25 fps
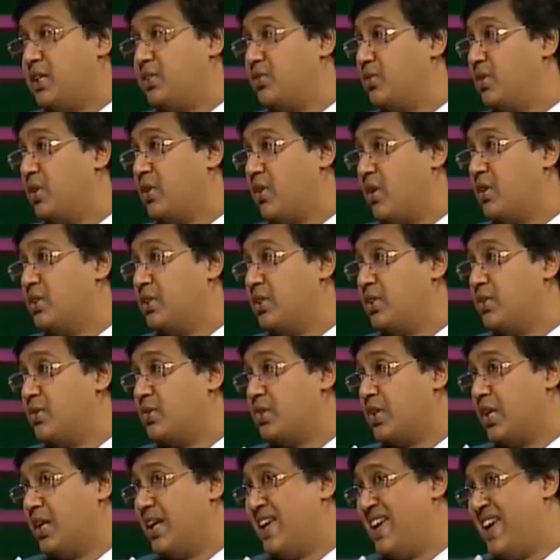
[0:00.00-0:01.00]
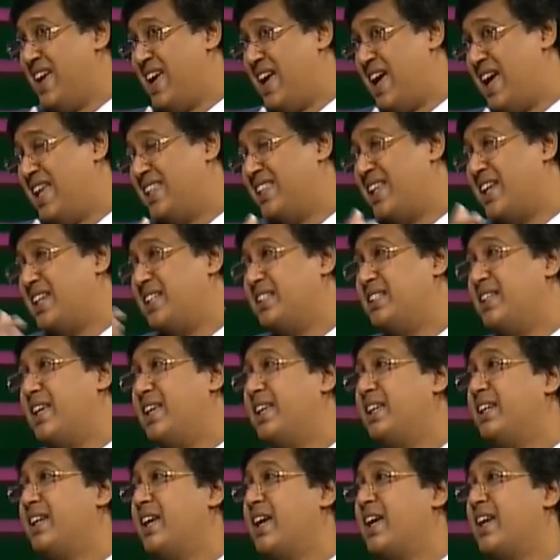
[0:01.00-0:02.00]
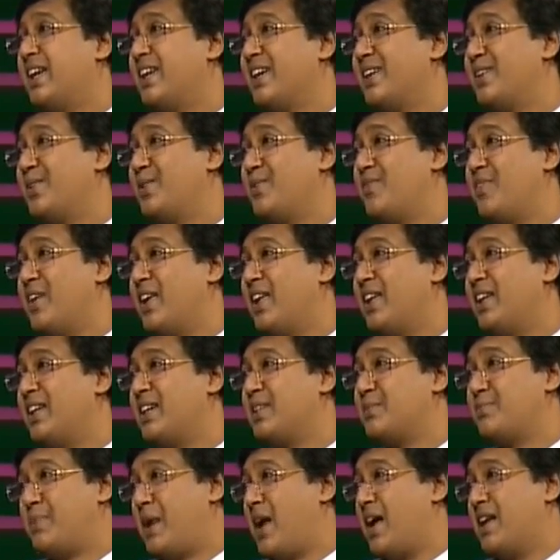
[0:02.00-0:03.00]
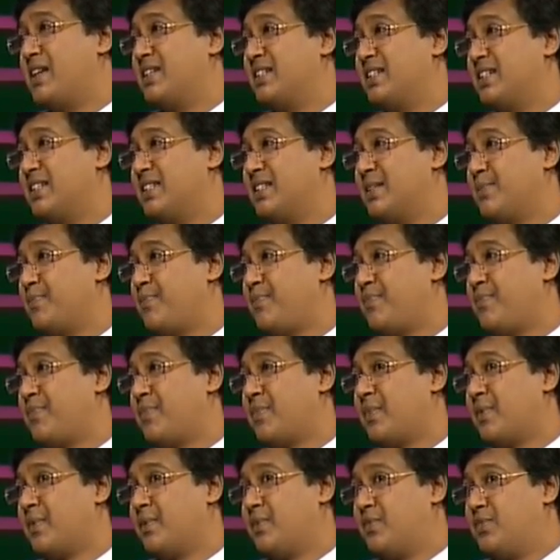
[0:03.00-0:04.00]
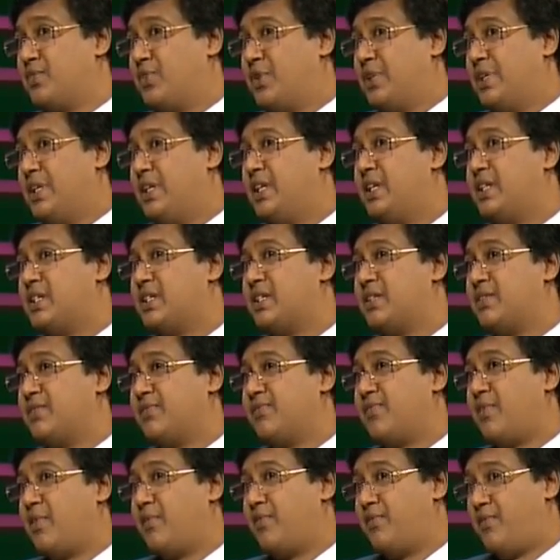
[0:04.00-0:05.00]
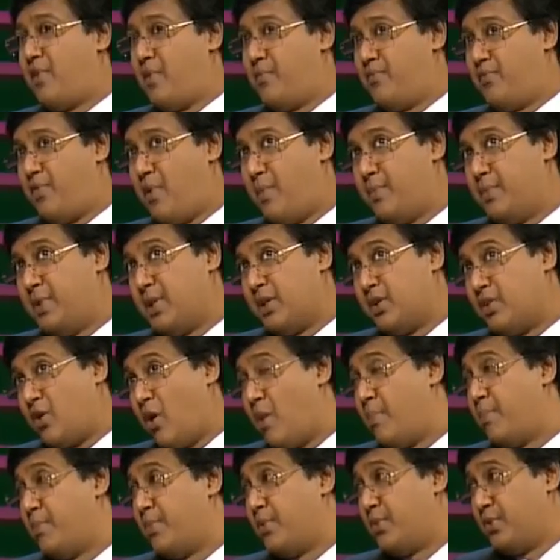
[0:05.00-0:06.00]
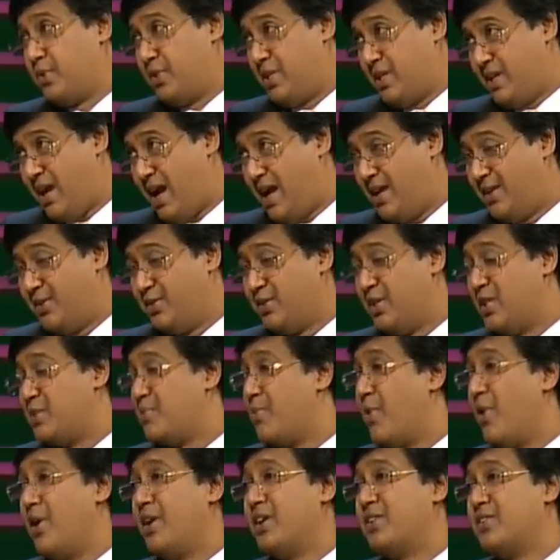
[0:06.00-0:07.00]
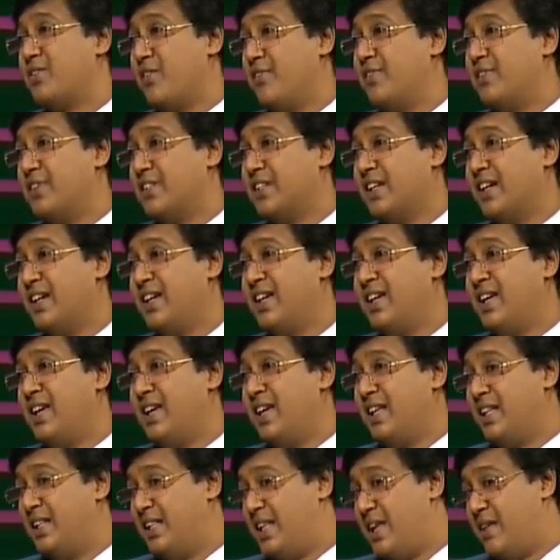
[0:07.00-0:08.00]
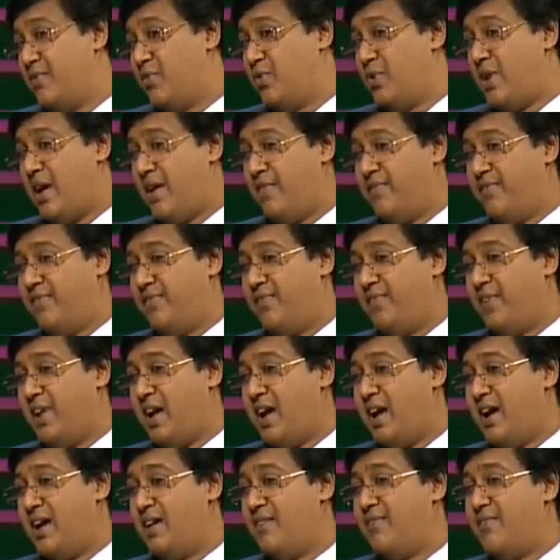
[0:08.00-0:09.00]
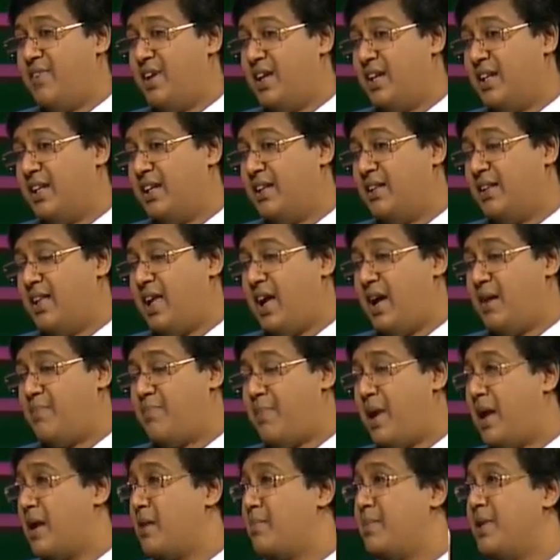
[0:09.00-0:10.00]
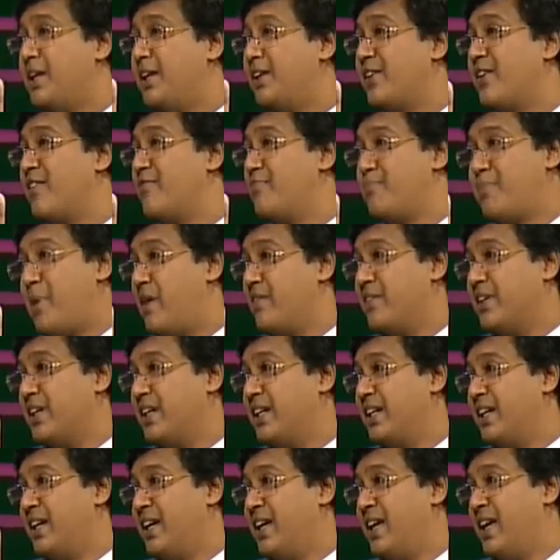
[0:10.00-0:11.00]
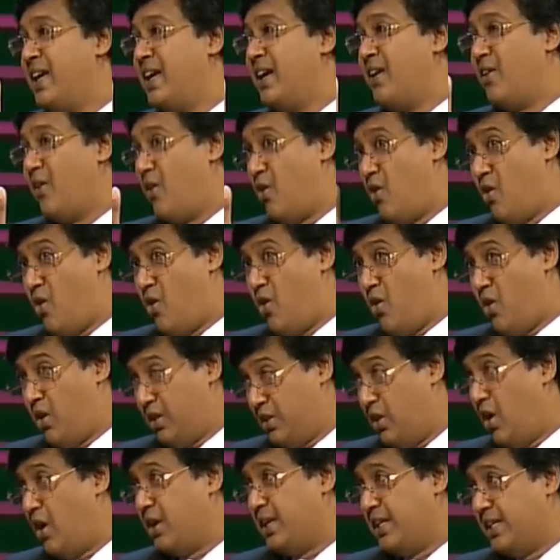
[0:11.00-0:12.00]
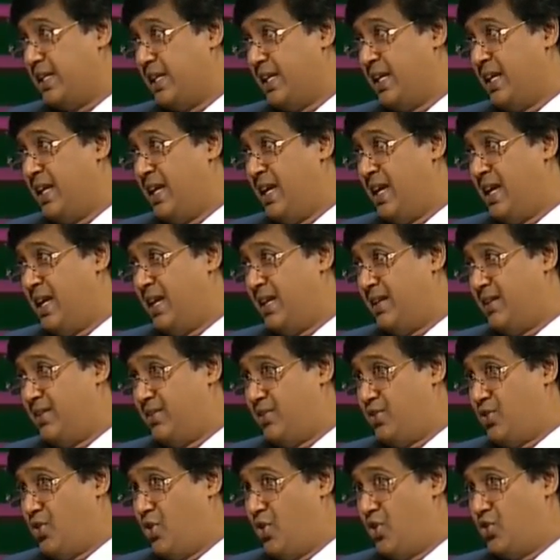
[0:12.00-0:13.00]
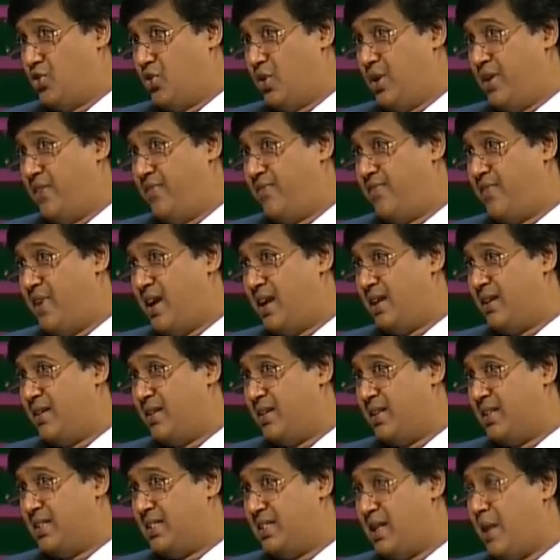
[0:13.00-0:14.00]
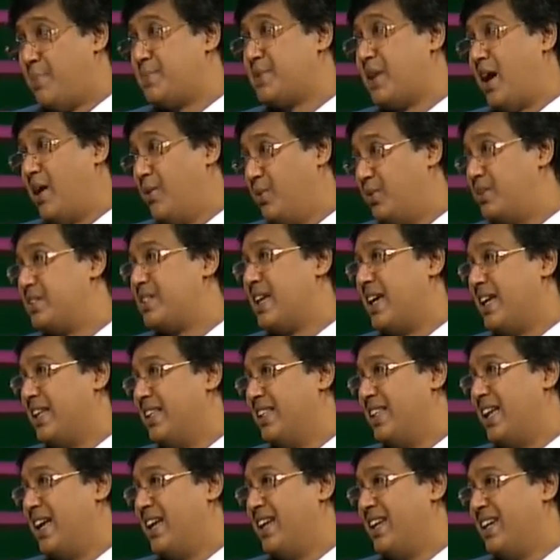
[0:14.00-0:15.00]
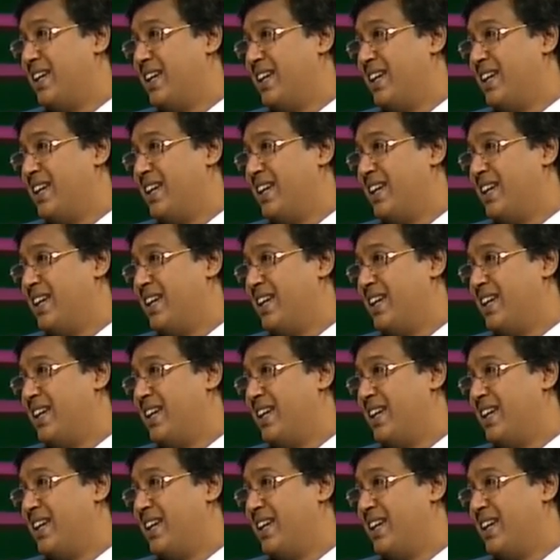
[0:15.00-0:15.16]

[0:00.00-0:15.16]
to the constitution, and that is delegated to various branches. So each from the top to the right to the smallest officer, they would have their parameter of power or authority. So if one steps outside that,